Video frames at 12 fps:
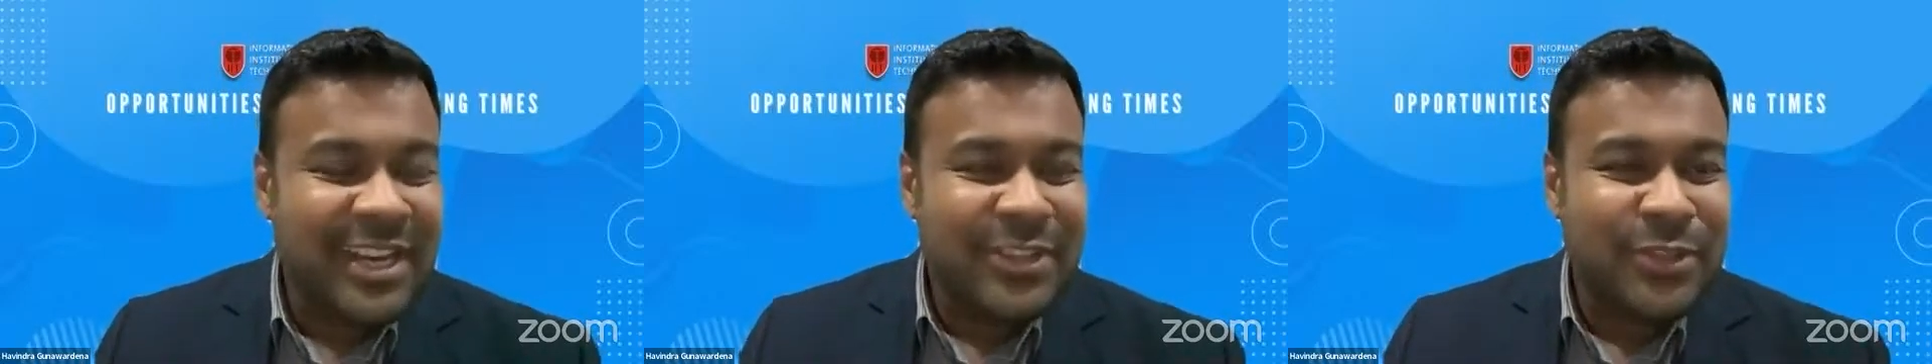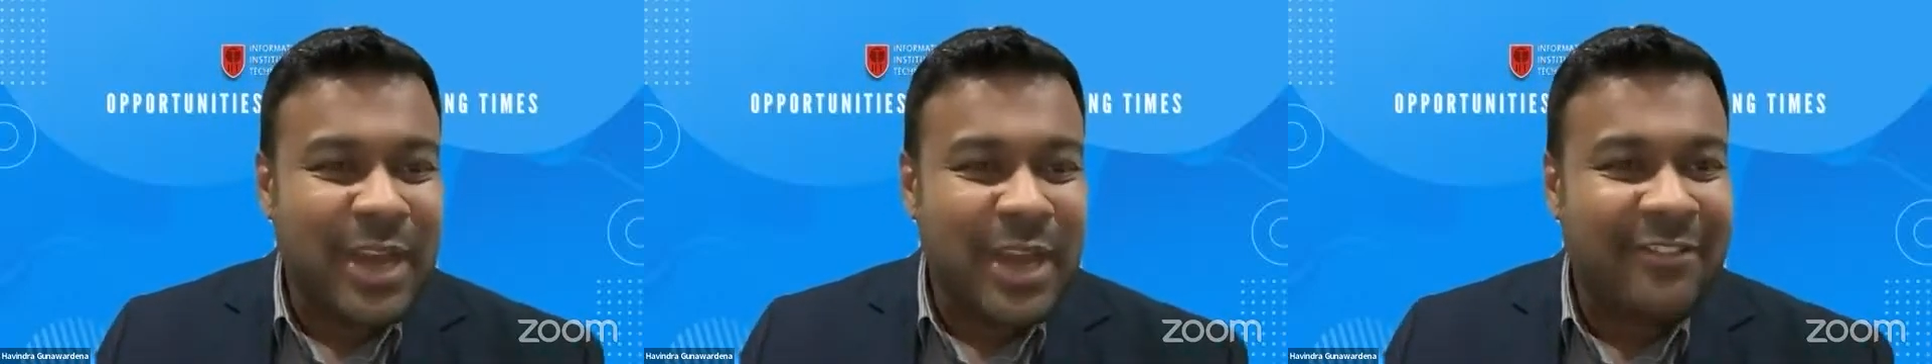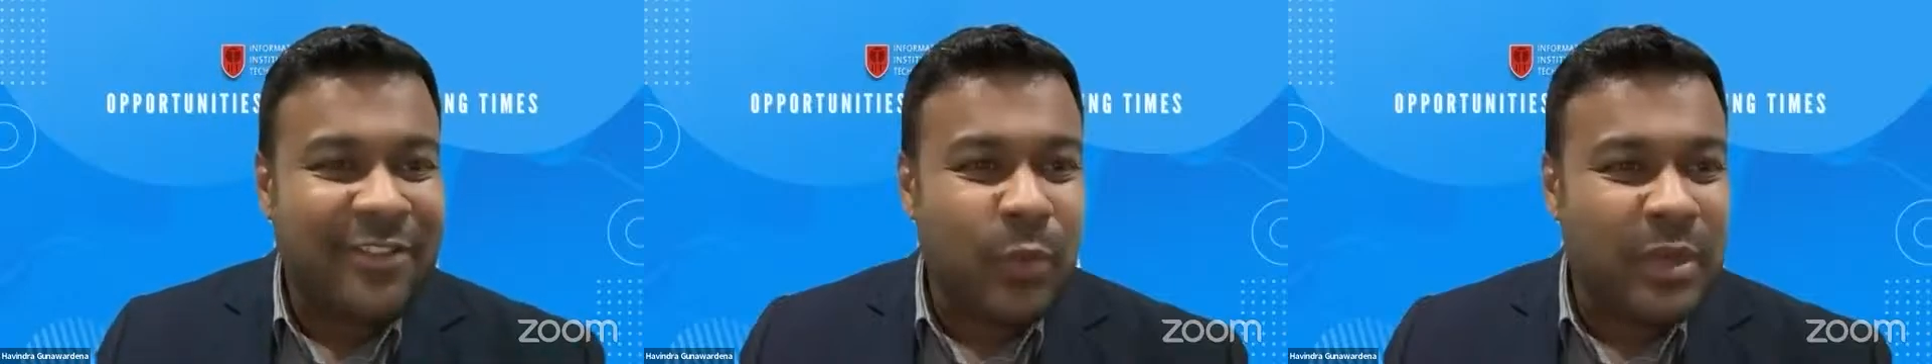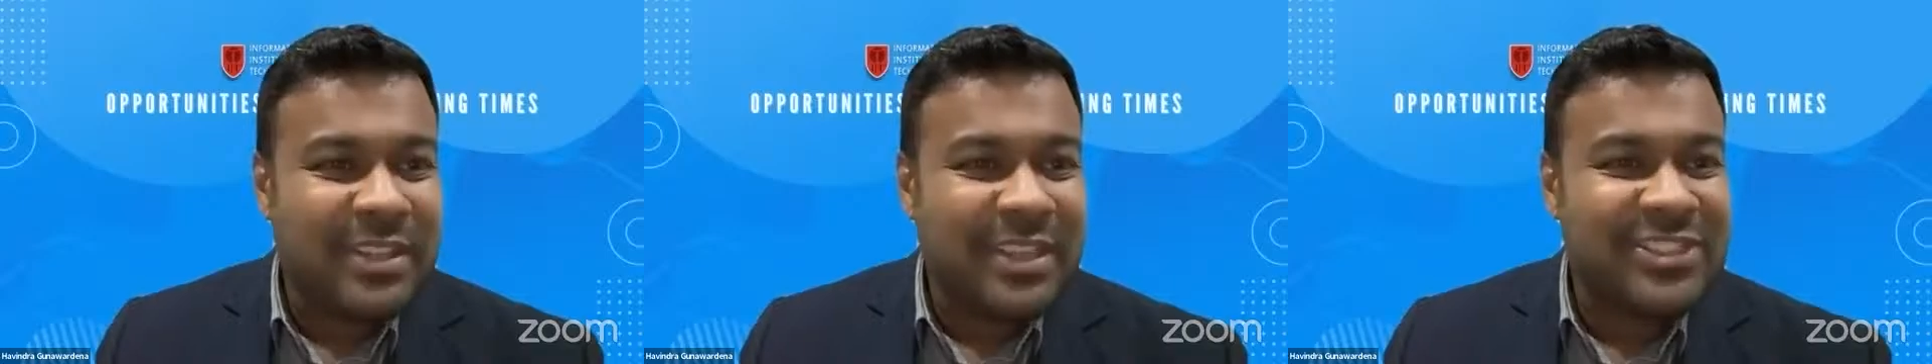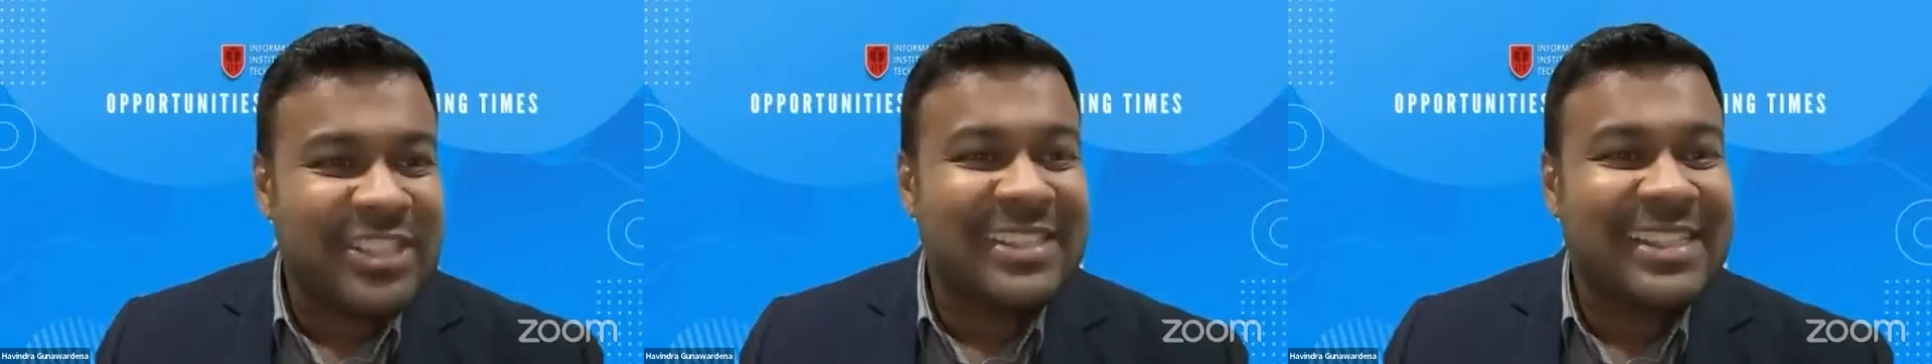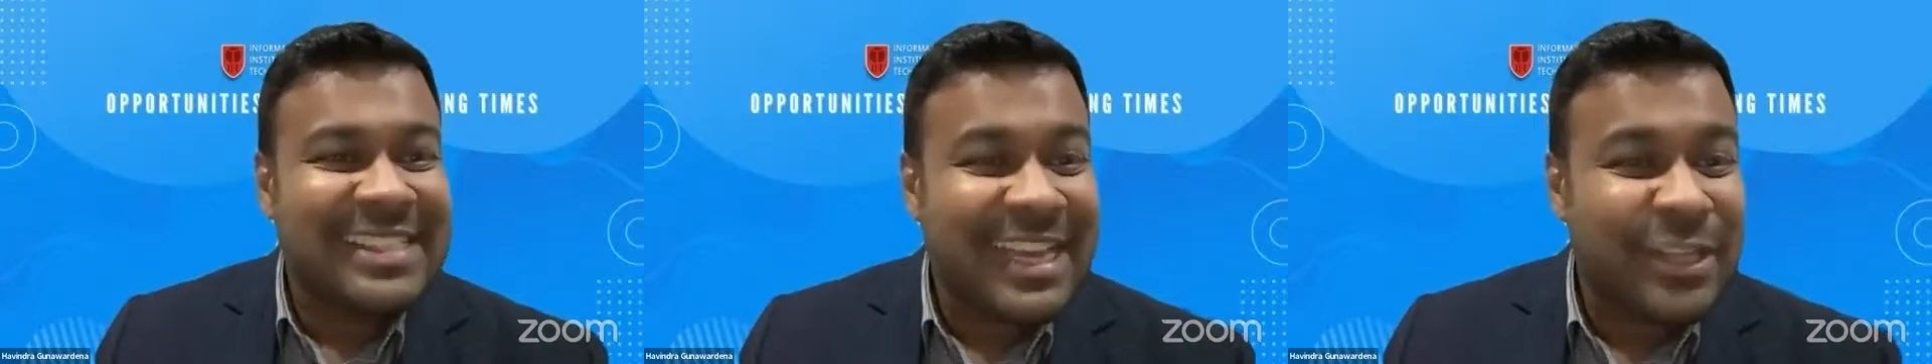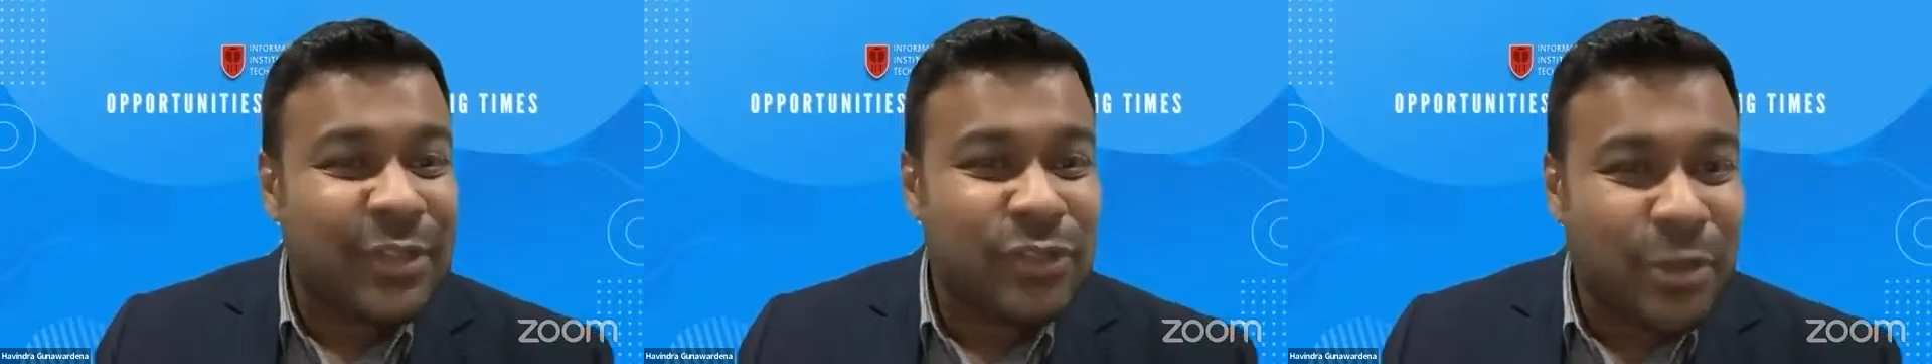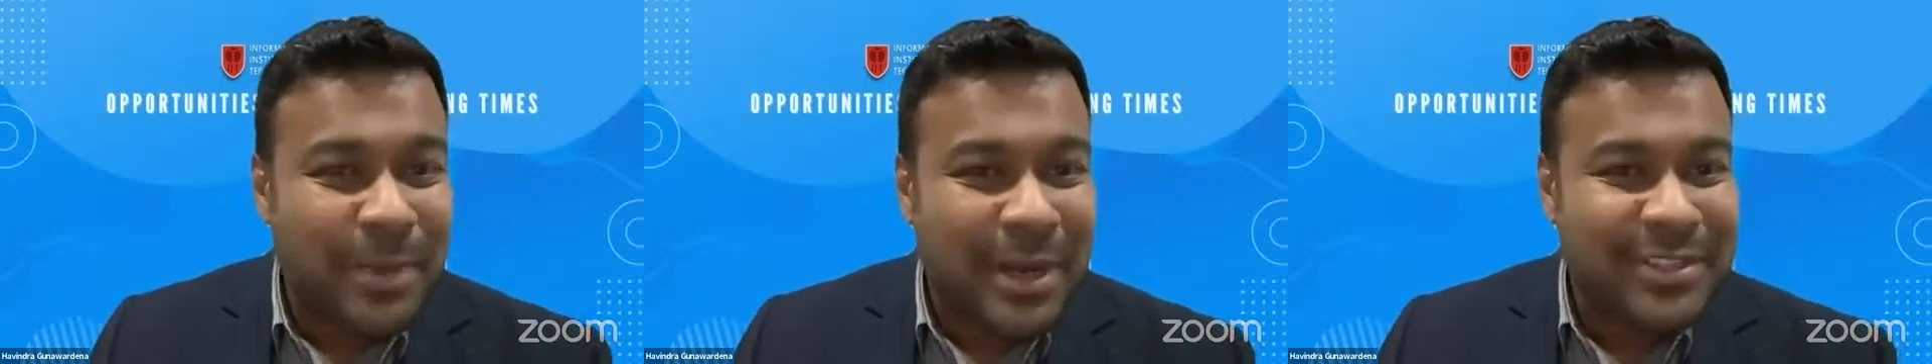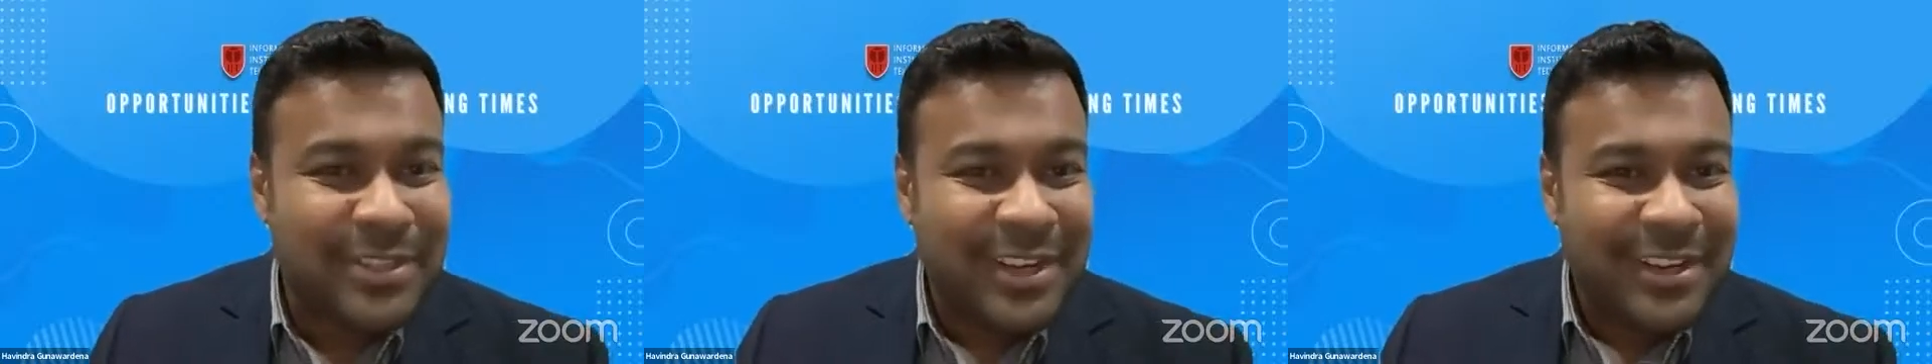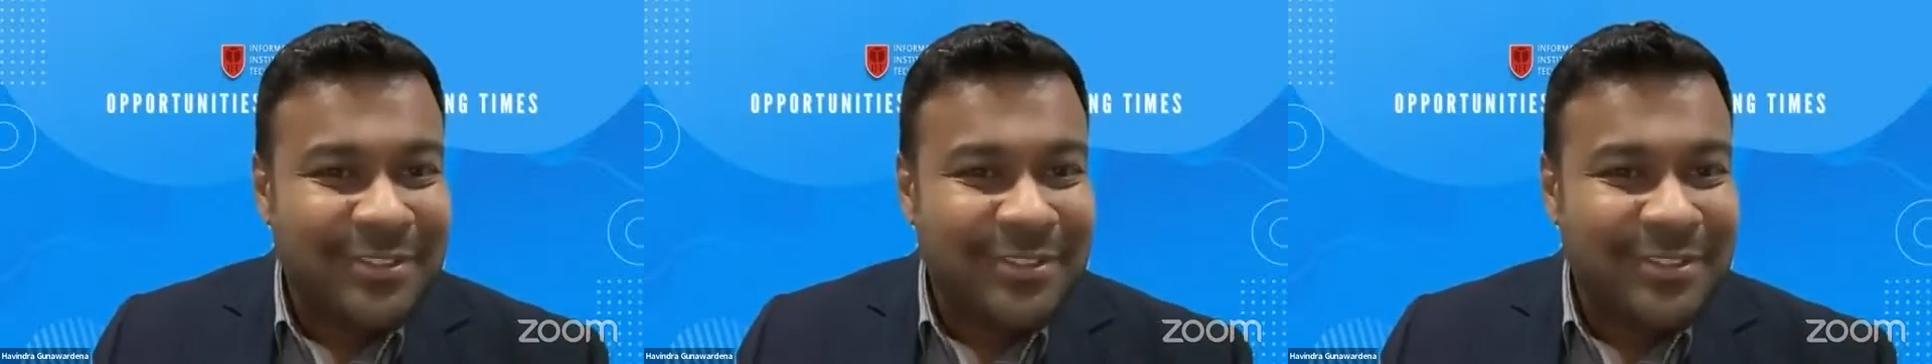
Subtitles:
to have her with us. Chinti, thank you so much